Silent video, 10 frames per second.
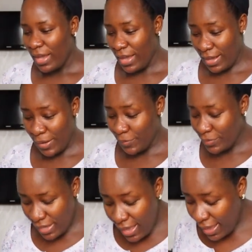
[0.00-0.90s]

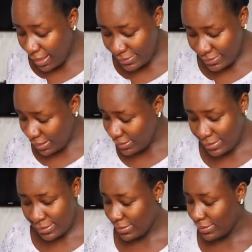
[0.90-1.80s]
yeah,
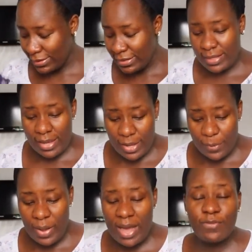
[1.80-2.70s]
that's it.
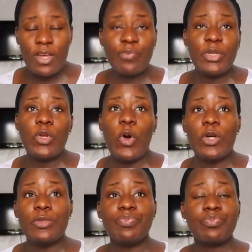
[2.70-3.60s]
I've not been
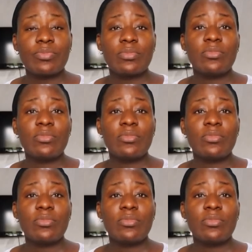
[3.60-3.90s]
on